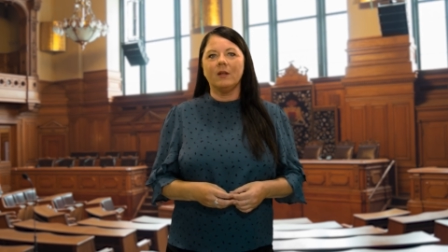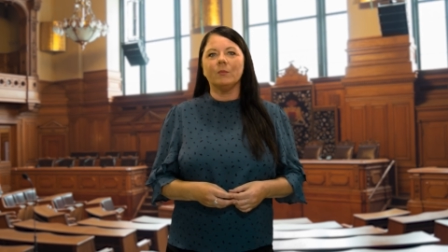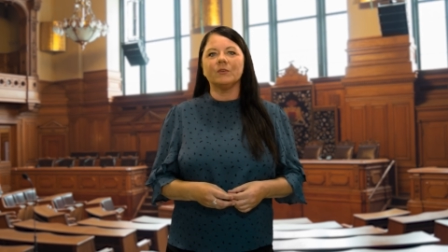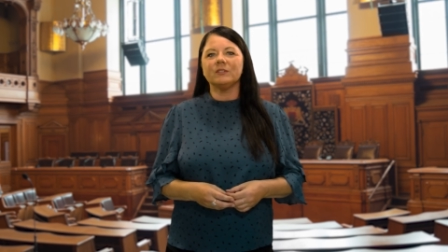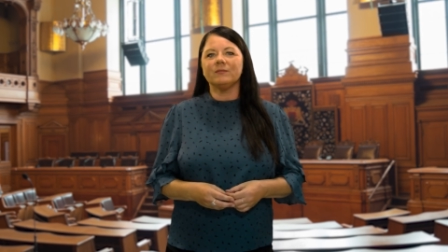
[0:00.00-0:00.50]

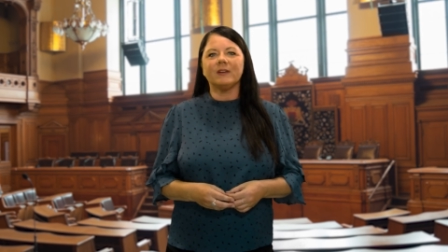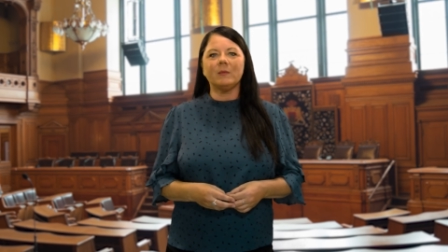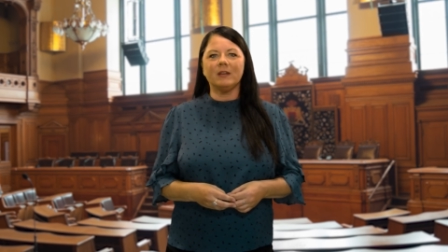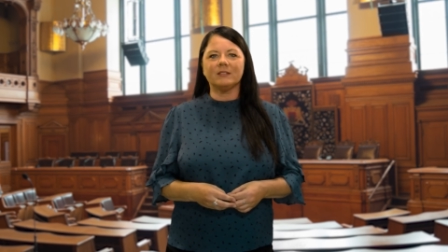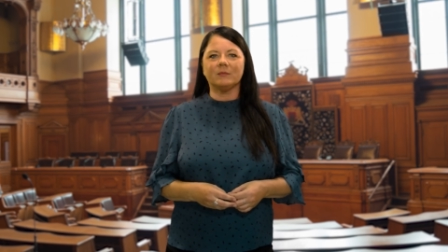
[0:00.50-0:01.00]
Modern
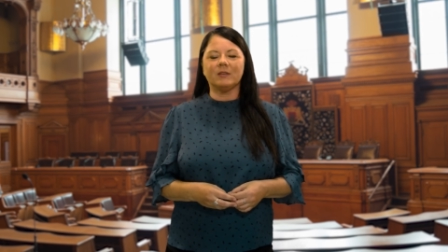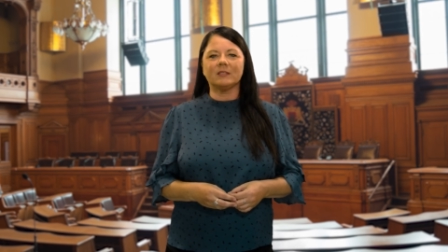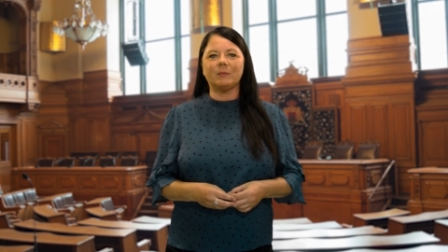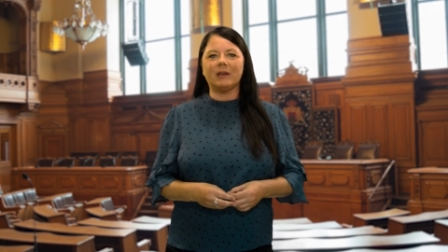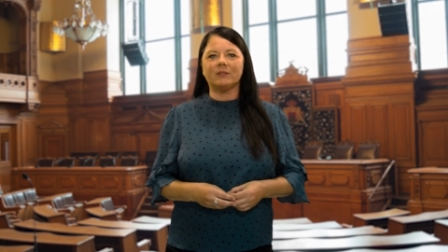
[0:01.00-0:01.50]
feminism is
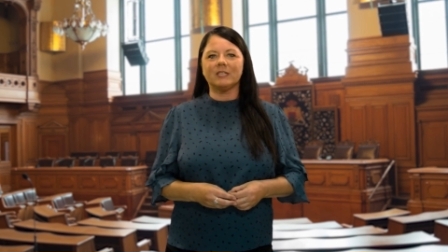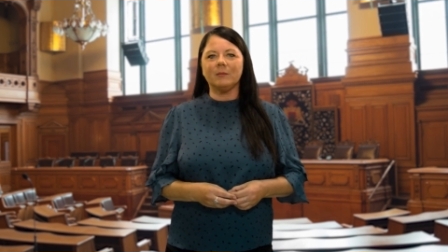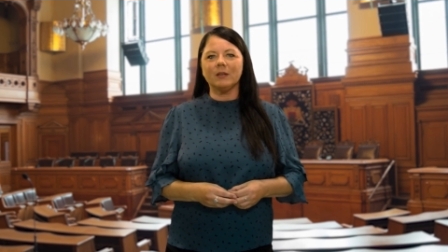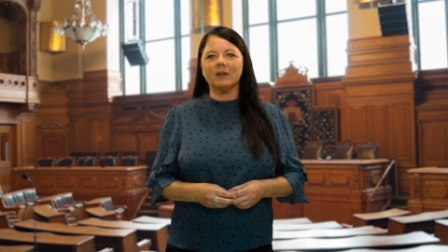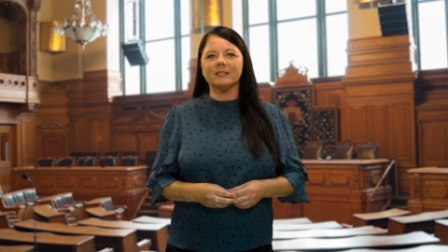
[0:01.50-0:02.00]
about
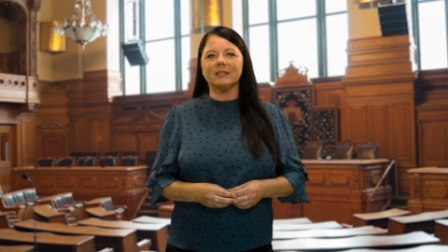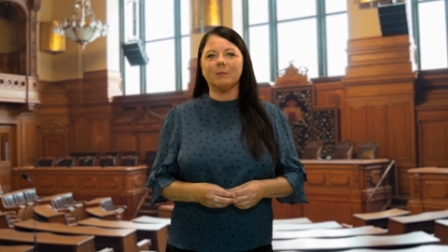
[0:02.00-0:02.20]
demonising